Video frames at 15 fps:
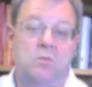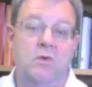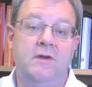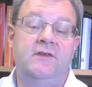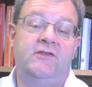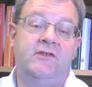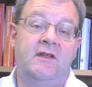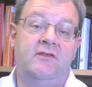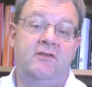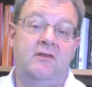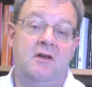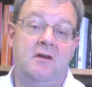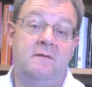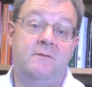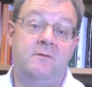Winners tend to
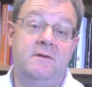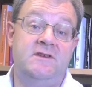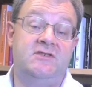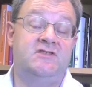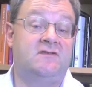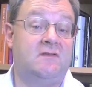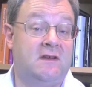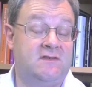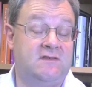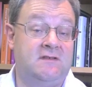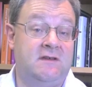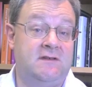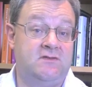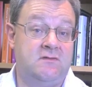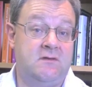know for each strategy
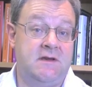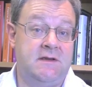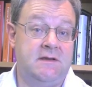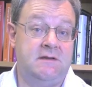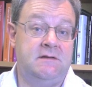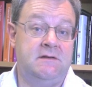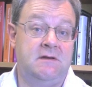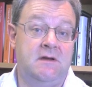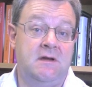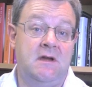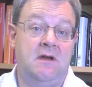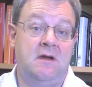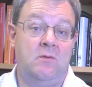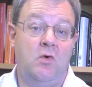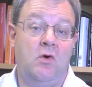they trade
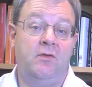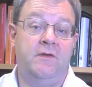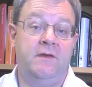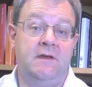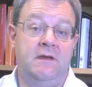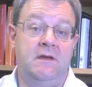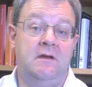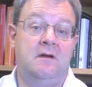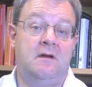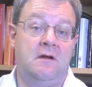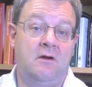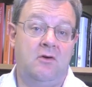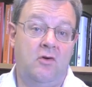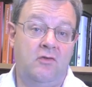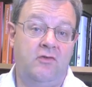what the
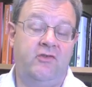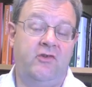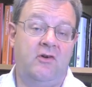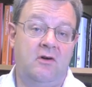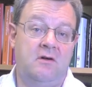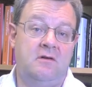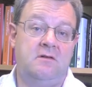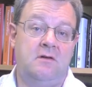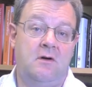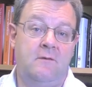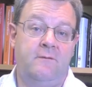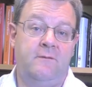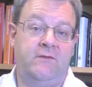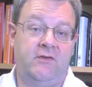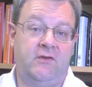odds are
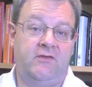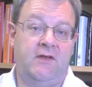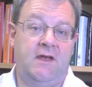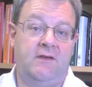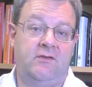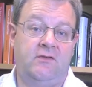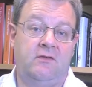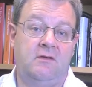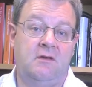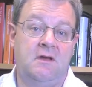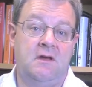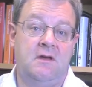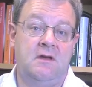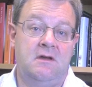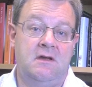of success,
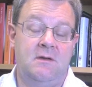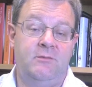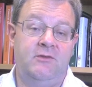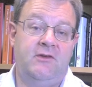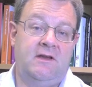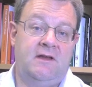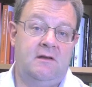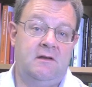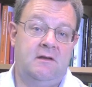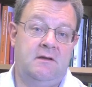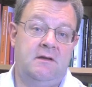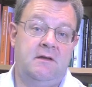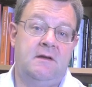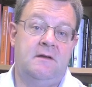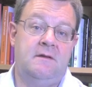in
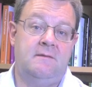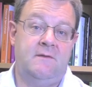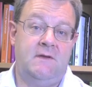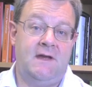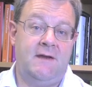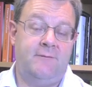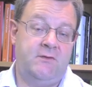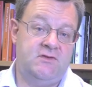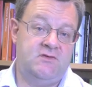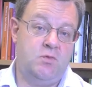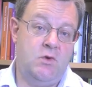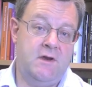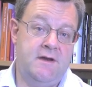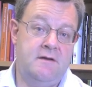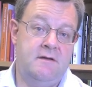particular the average
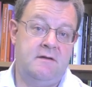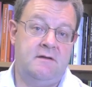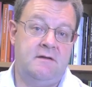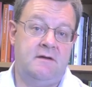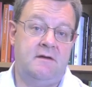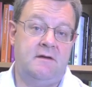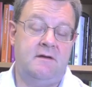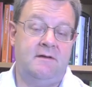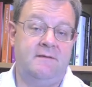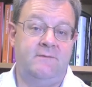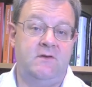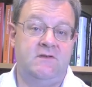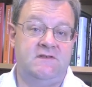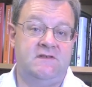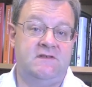win
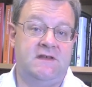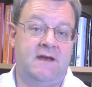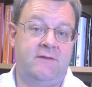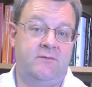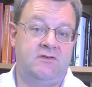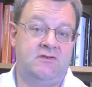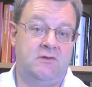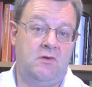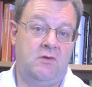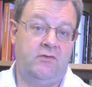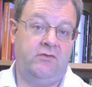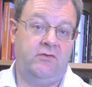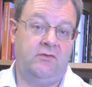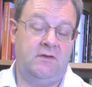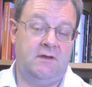versus the average
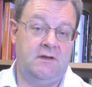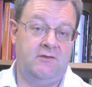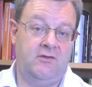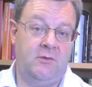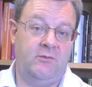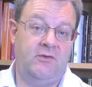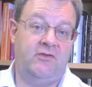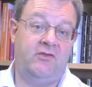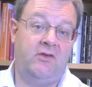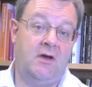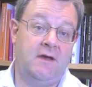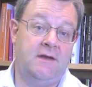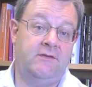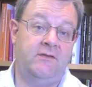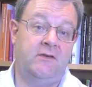loss in terms of
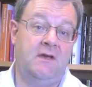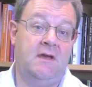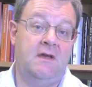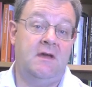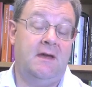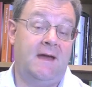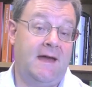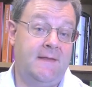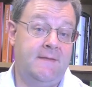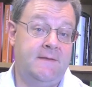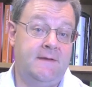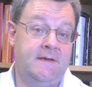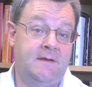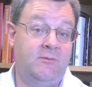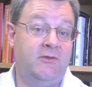size and
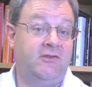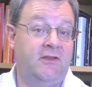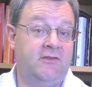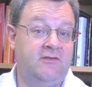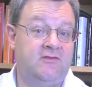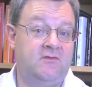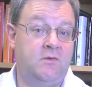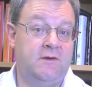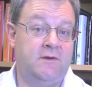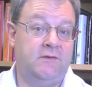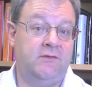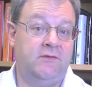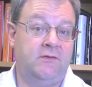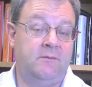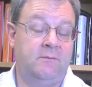the percentage of
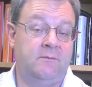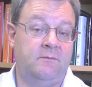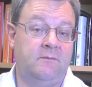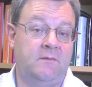winners.